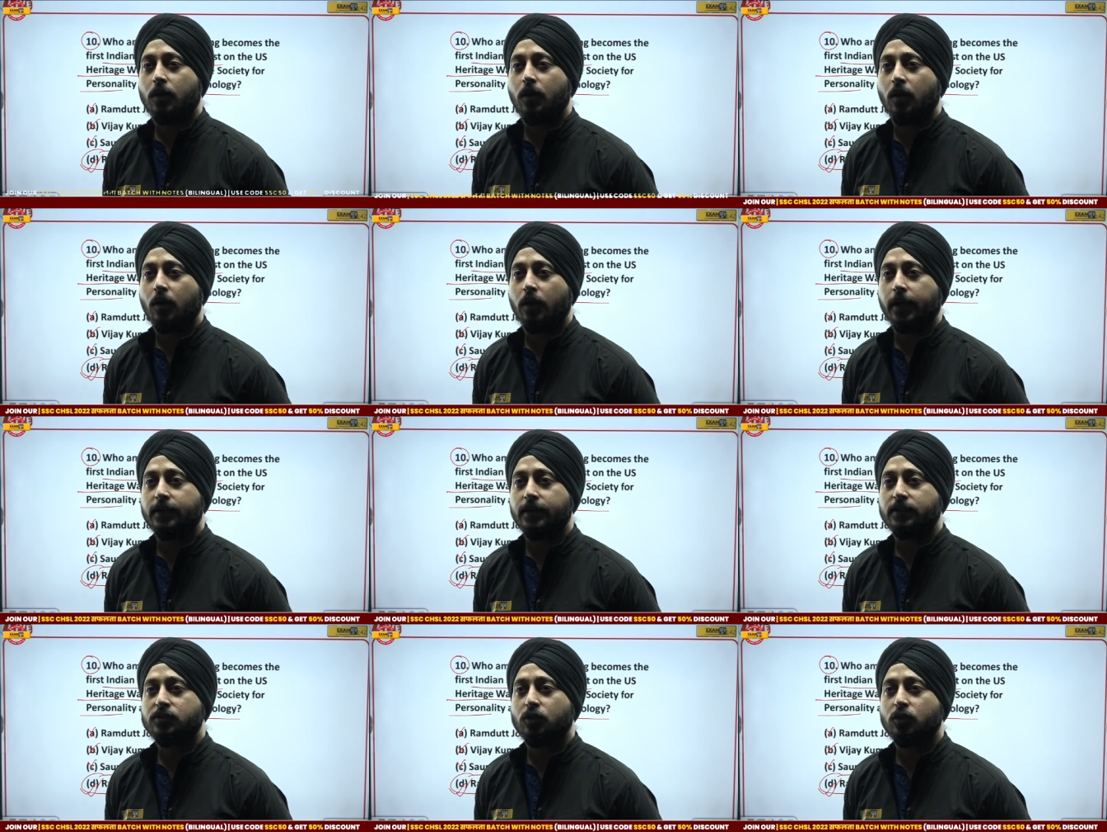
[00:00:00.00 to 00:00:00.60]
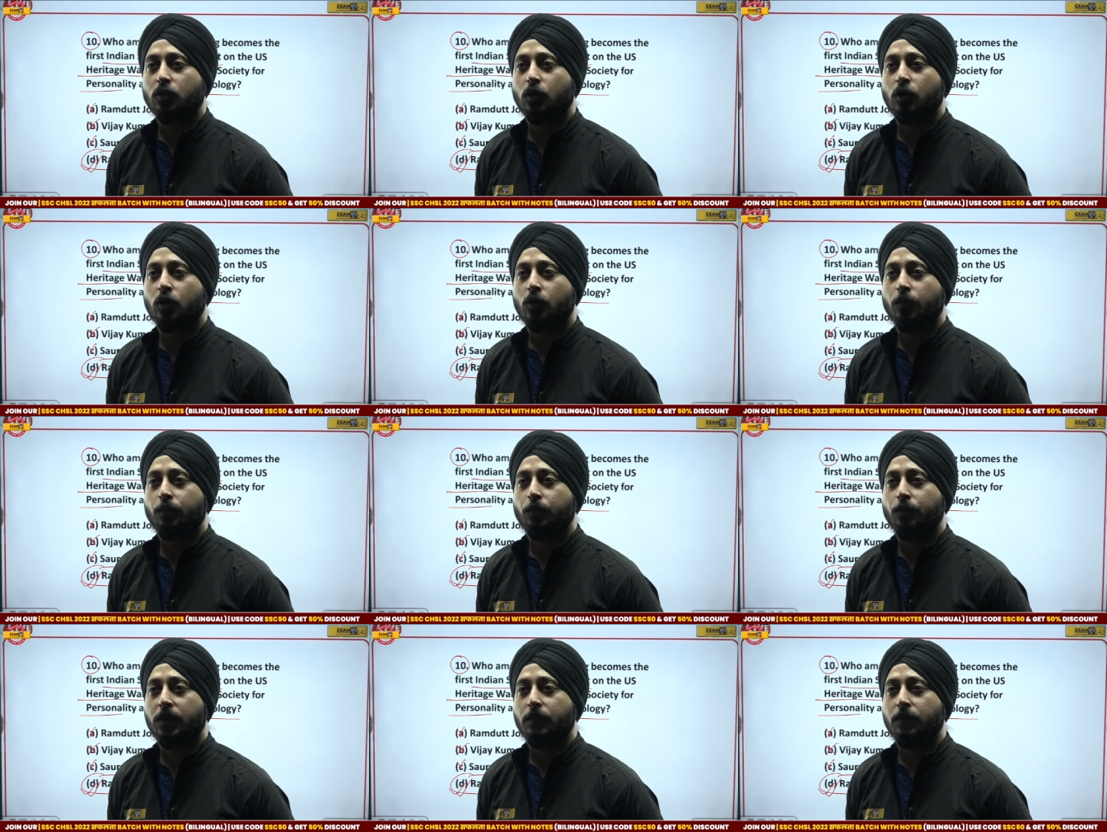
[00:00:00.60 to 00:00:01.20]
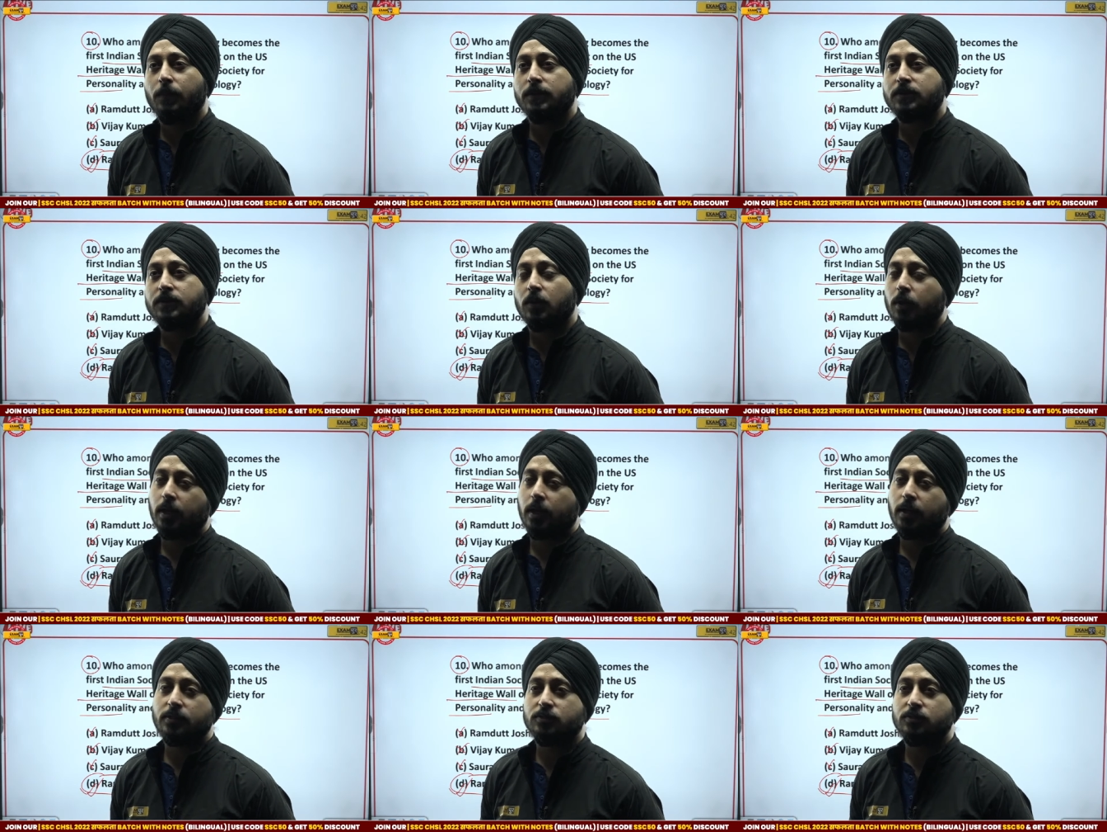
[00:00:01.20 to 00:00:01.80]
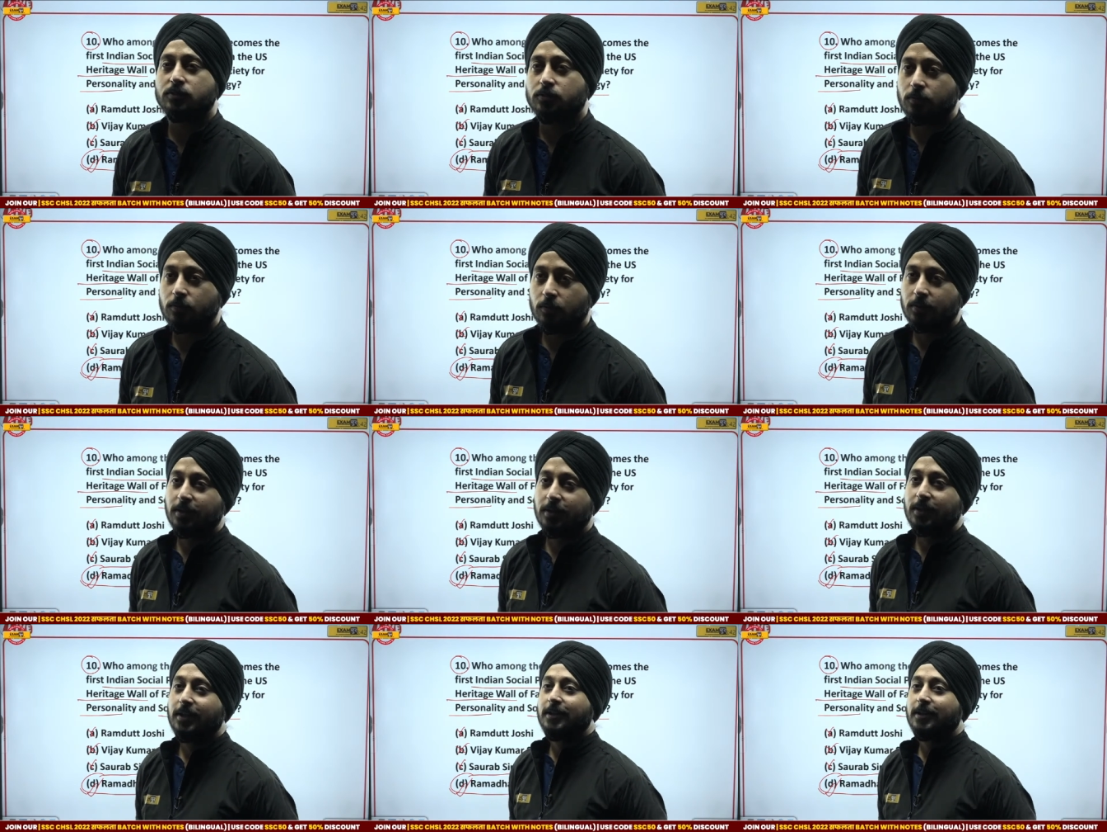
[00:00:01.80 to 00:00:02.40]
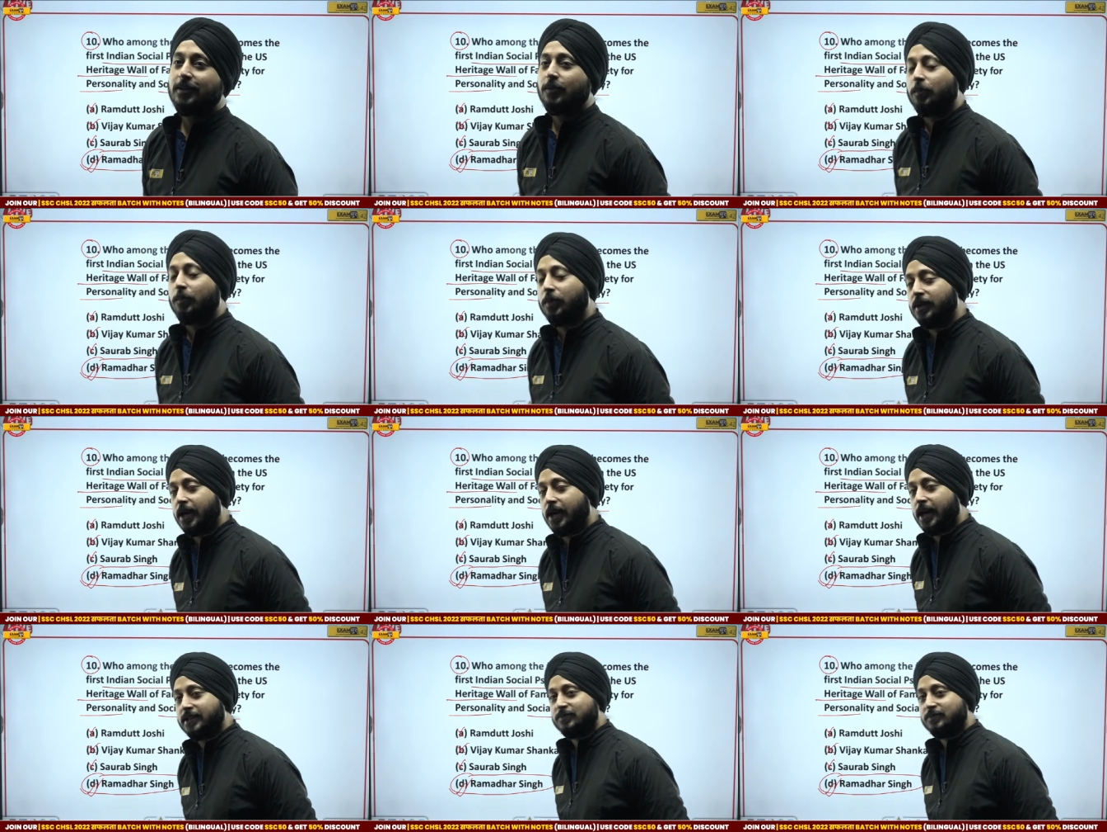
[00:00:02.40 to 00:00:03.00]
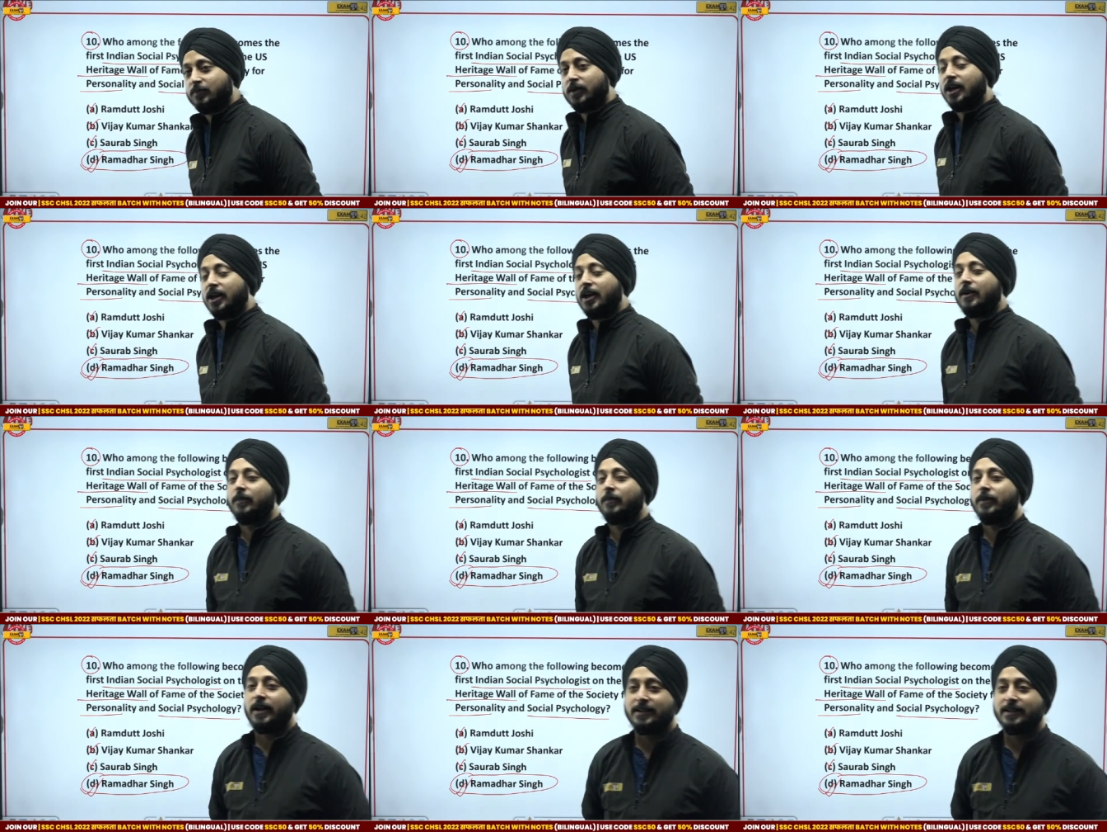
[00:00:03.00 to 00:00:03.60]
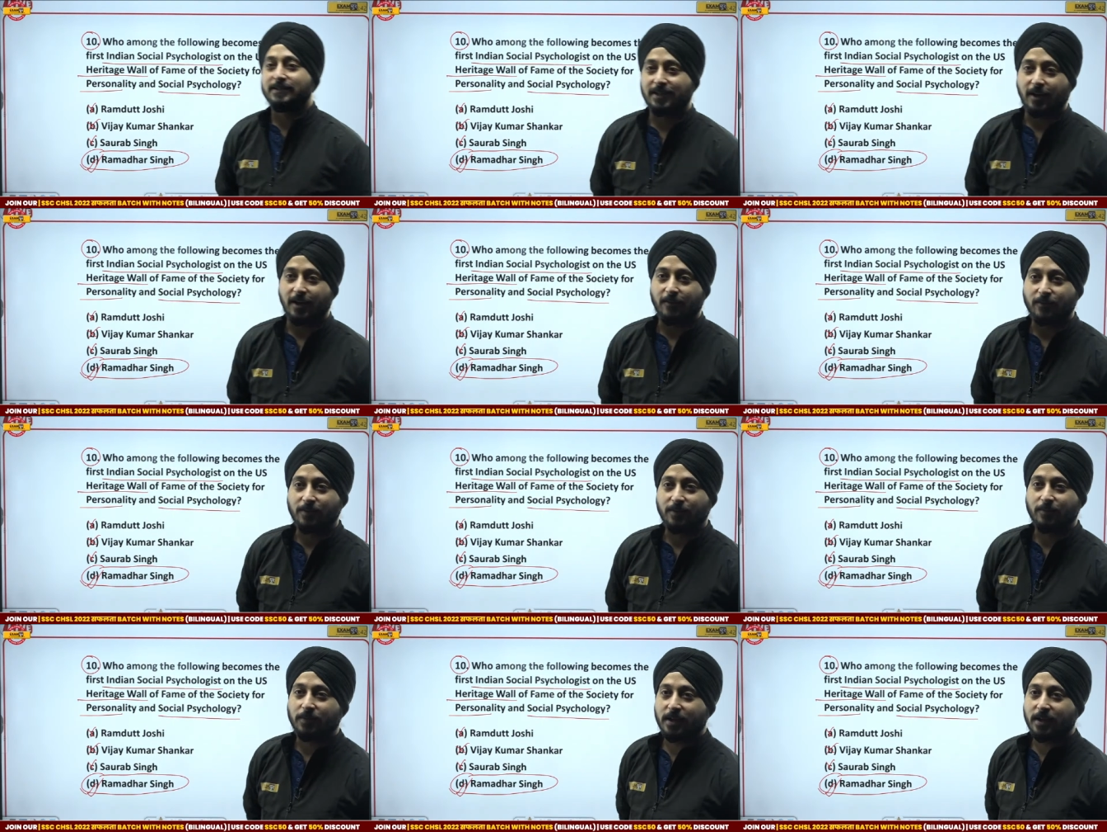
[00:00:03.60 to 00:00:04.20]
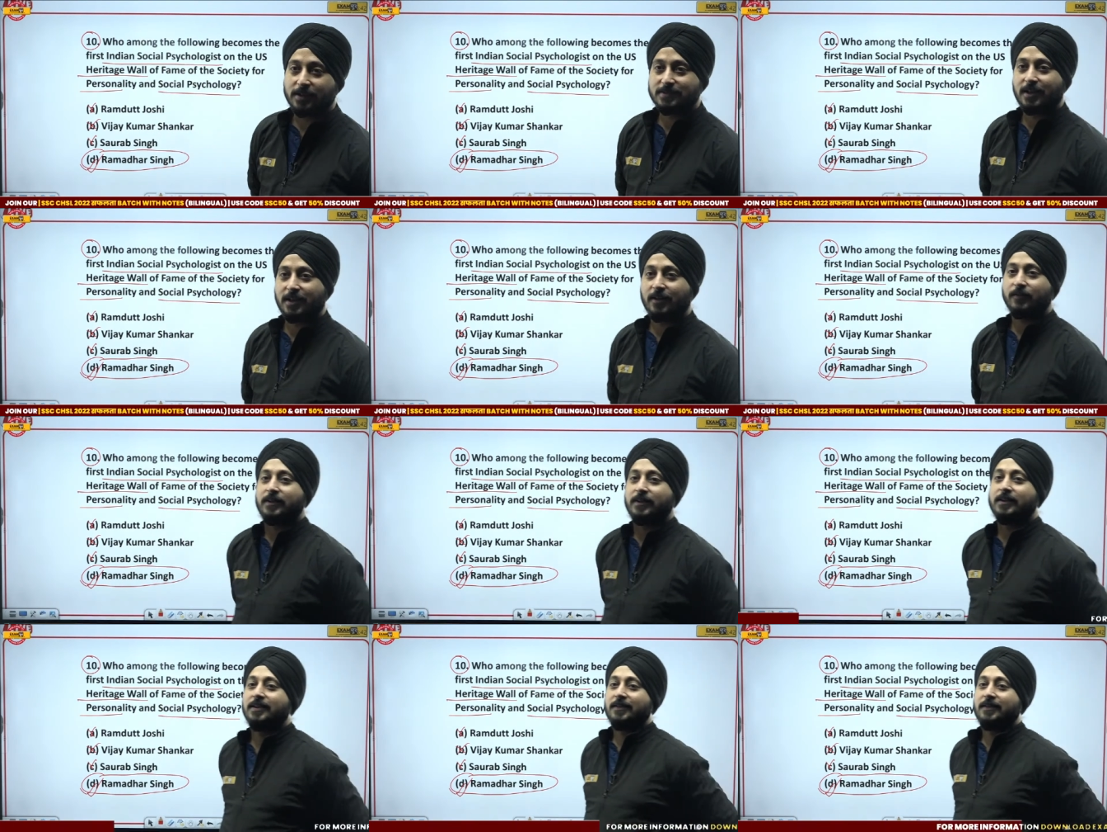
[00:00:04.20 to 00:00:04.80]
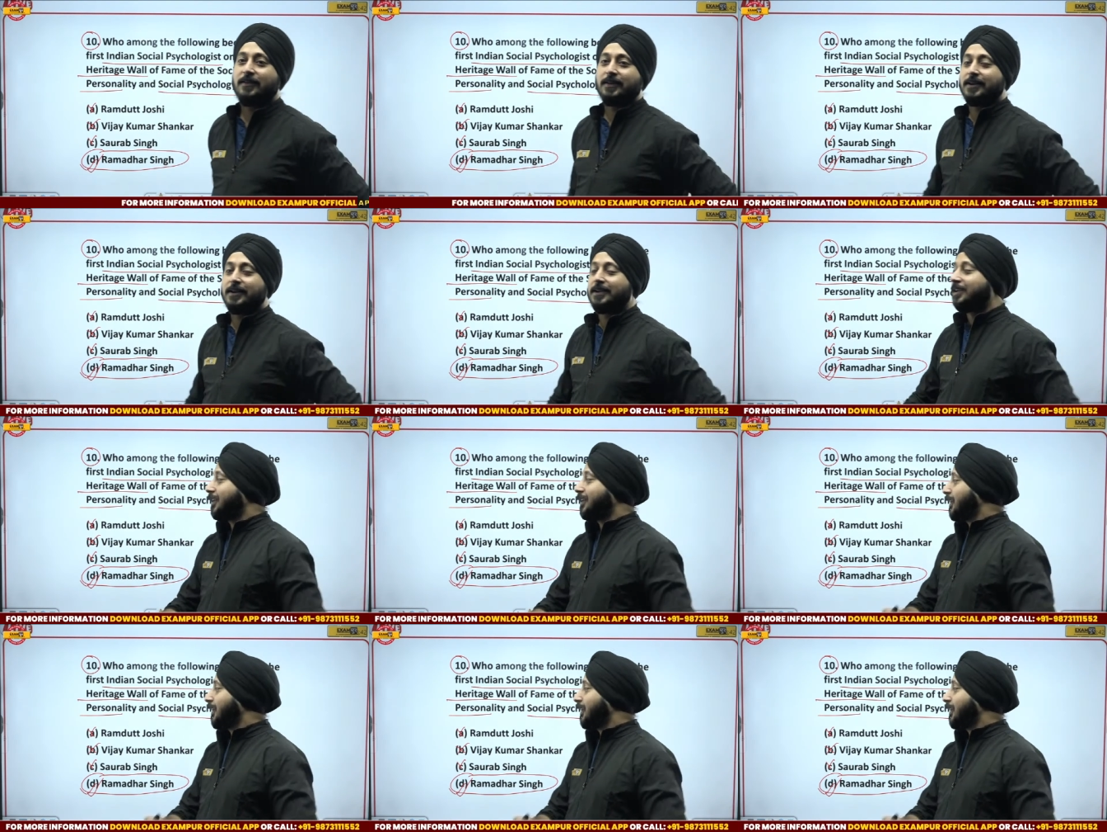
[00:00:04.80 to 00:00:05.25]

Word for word: okay so people's okay so priya is priya priya is laughing priya is laughing okay